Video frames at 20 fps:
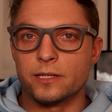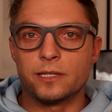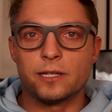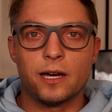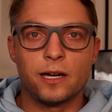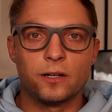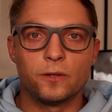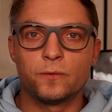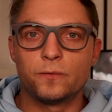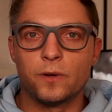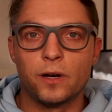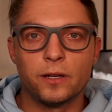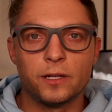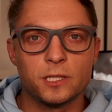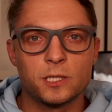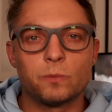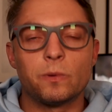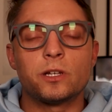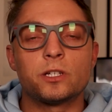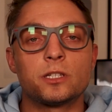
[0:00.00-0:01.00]
a ton of fun,
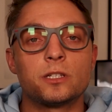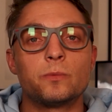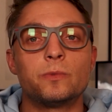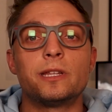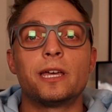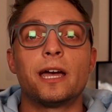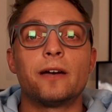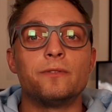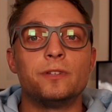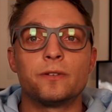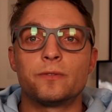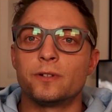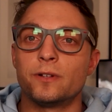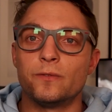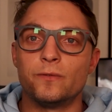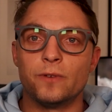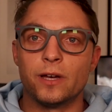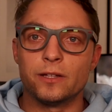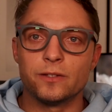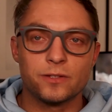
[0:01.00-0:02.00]
especially when they have different
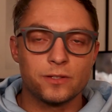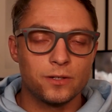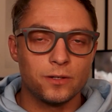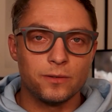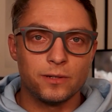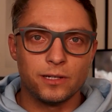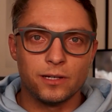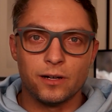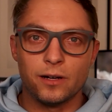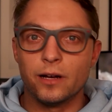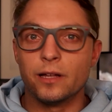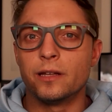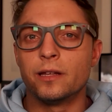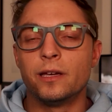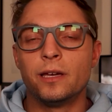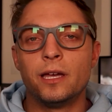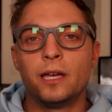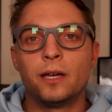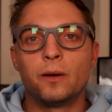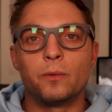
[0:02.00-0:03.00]
events going on,
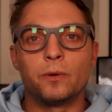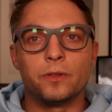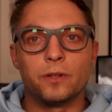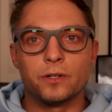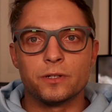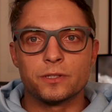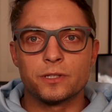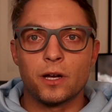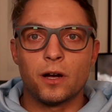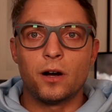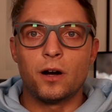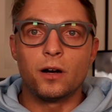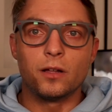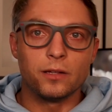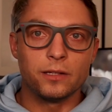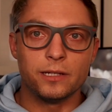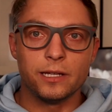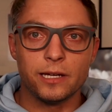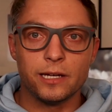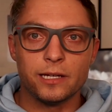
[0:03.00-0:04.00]
when there's
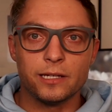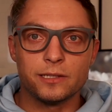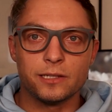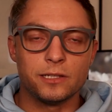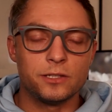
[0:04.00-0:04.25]
holidays.